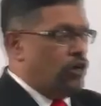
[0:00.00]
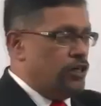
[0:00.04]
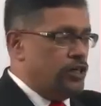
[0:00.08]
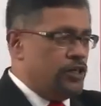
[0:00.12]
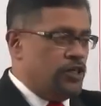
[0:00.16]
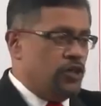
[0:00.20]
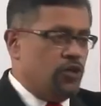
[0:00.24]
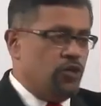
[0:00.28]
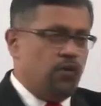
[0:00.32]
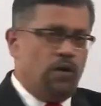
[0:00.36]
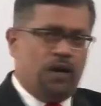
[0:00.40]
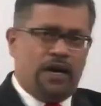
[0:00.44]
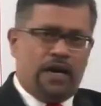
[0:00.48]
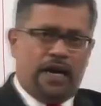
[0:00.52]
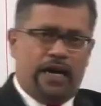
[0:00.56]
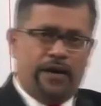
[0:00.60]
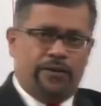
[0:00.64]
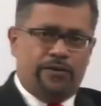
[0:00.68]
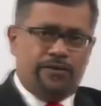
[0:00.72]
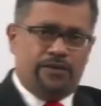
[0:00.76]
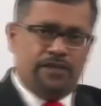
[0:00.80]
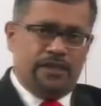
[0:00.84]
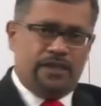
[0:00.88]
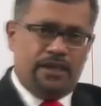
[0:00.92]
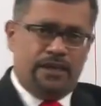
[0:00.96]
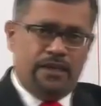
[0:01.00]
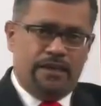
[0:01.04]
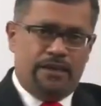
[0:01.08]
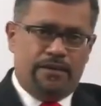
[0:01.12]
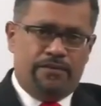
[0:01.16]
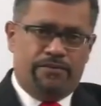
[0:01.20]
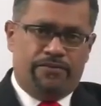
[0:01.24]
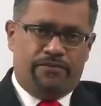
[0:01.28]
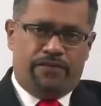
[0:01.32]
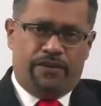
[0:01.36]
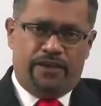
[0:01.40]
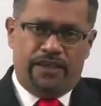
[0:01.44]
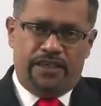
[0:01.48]
call, two accounts,
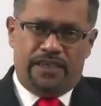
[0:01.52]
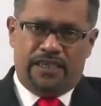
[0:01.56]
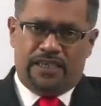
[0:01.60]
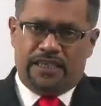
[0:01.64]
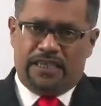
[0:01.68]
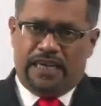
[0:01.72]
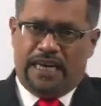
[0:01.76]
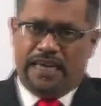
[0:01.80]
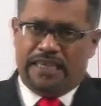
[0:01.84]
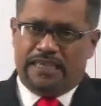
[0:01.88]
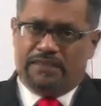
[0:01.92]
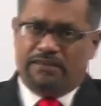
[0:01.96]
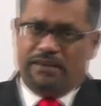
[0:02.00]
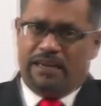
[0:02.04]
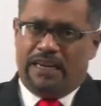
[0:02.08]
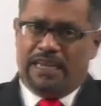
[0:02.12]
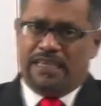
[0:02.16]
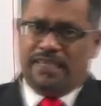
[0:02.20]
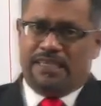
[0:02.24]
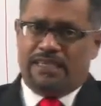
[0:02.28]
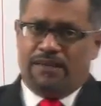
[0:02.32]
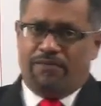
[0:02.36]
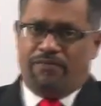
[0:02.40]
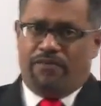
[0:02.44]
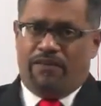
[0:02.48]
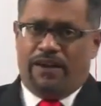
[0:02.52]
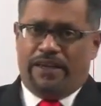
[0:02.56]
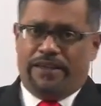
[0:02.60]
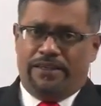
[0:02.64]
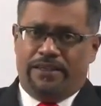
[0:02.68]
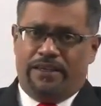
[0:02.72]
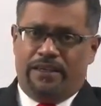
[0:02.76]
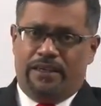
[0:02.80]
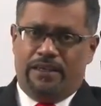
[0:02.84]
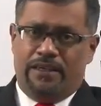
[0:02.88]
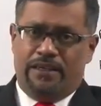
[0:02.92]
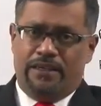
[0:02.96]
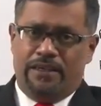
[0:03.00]
first as well as
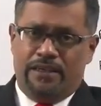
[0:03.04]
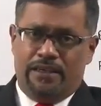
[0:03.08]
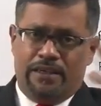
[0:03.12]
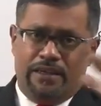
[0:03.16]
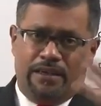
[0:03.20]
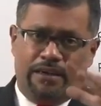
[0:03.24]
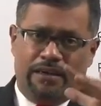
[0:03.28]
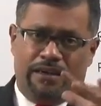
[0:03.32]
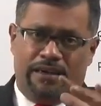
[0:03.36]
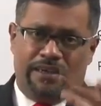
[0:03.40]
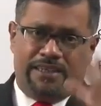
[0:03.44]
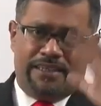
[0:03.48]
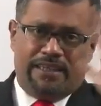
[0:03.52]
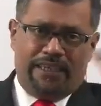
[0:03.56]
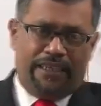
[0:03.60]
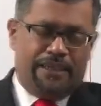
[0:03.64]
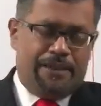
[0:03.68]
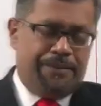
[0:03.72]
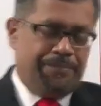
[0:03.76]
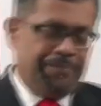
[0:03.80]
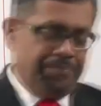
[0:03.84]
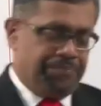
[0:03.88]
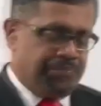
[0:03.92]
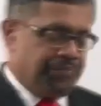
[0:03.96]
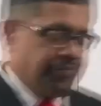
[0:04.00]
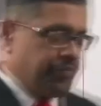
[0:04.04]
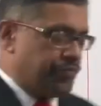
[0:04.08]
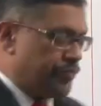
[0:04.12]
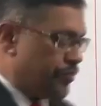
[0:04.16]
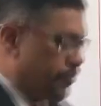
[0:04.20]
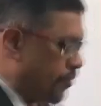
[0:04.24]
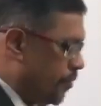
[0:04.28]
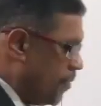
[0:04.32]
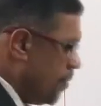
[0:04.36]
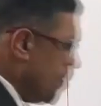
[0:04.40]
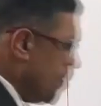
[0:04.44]
final. Let's see.